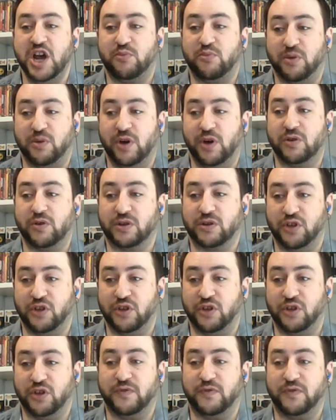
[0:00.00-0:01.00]
promote
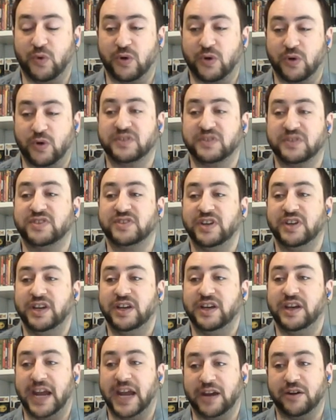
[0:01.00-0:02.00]
Global Force
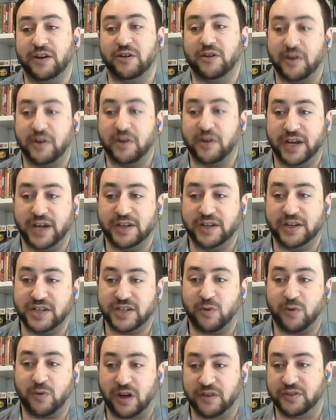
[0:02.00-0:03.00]
and earn a
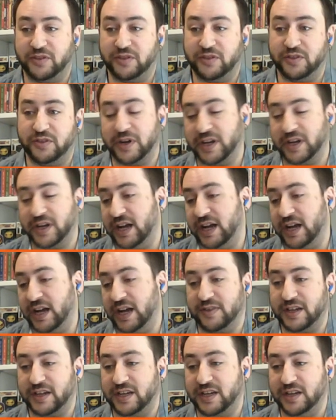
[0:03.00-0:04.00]
paycheck while doing it, I
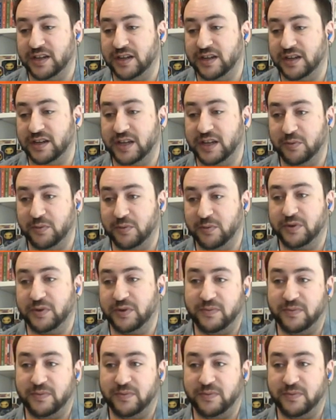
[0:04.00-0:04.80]
think he would.